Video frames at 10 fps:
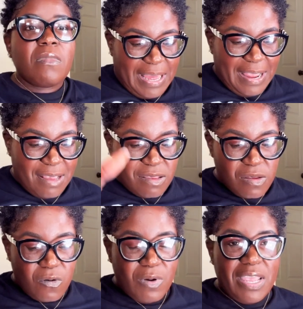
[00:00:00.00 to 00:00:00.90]
I guess
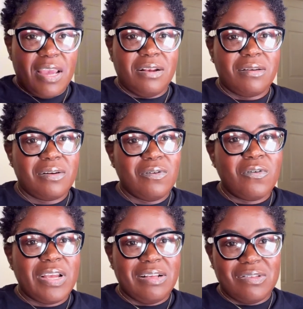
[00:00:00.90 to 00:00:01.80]
now we can go
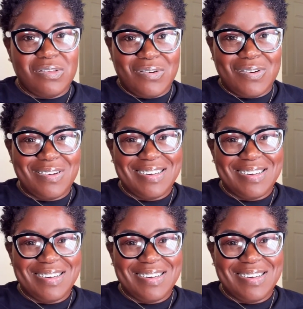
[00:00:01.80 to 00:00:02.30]
into